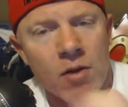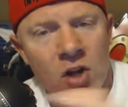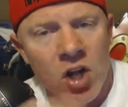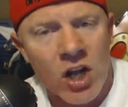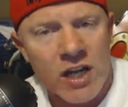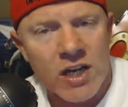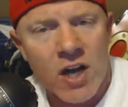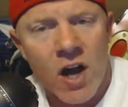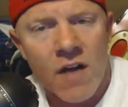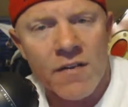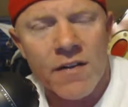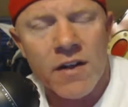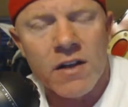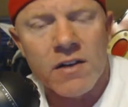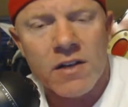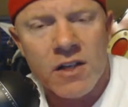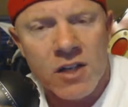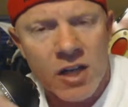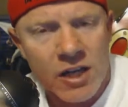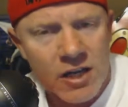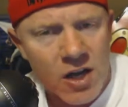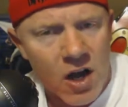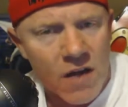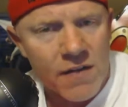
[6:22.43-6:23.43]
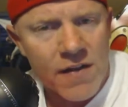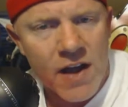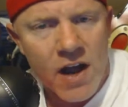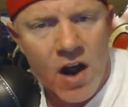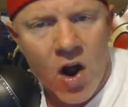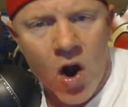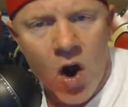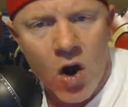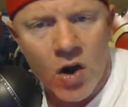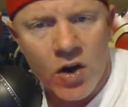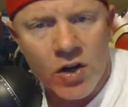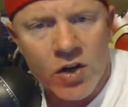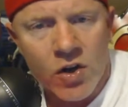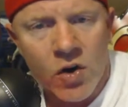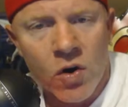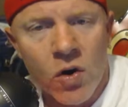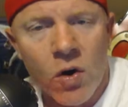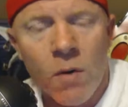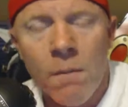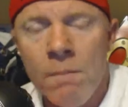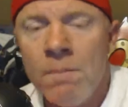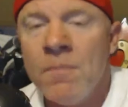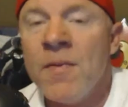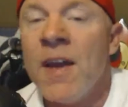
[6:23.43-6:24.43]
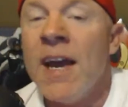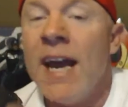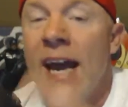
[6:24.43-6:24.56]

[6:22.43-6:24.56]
click on the article,